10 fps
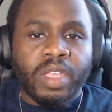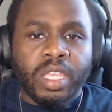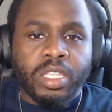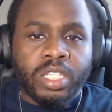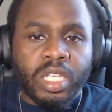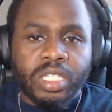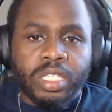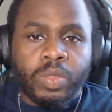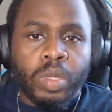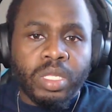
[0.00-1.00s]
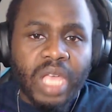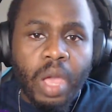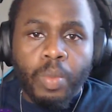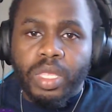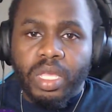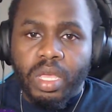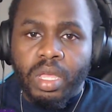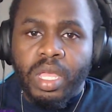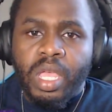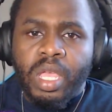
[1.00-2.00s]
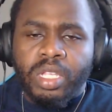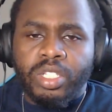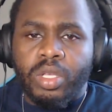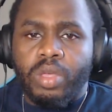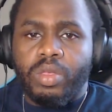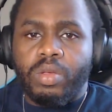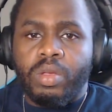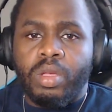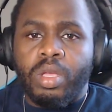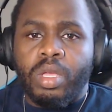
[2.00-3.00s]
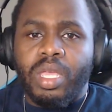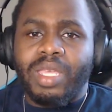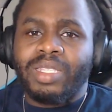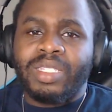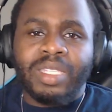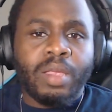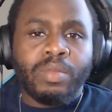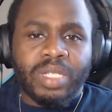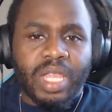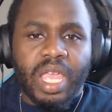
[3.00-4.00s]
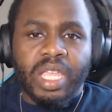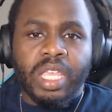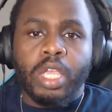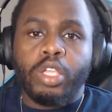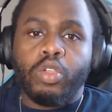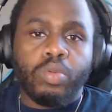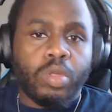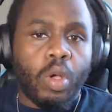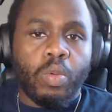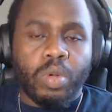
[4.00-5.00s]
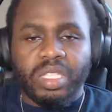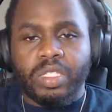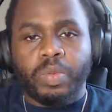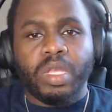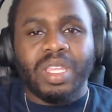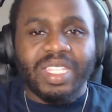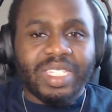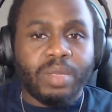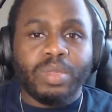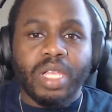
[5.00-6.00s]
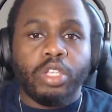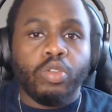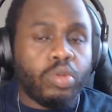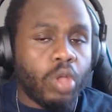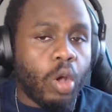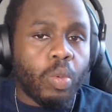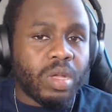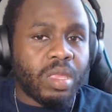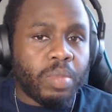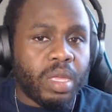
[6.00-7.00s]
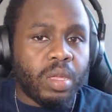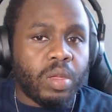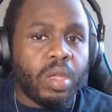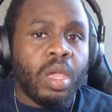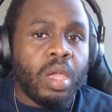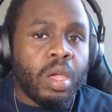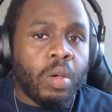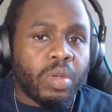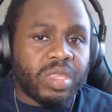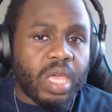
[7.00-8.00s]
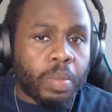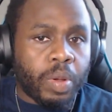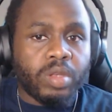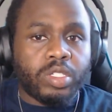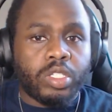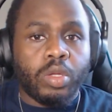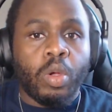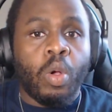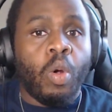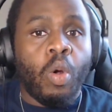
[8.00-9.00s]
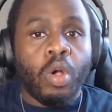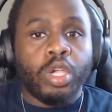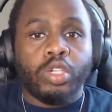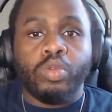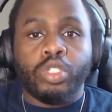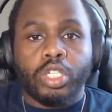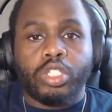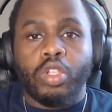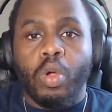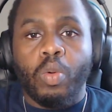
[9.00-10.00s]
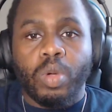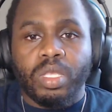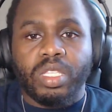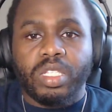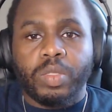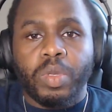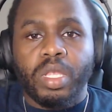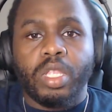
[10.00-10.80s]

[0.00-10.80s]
a chance to spend time with each other, it seems like you don't want to be with that person, or you just don't want to spend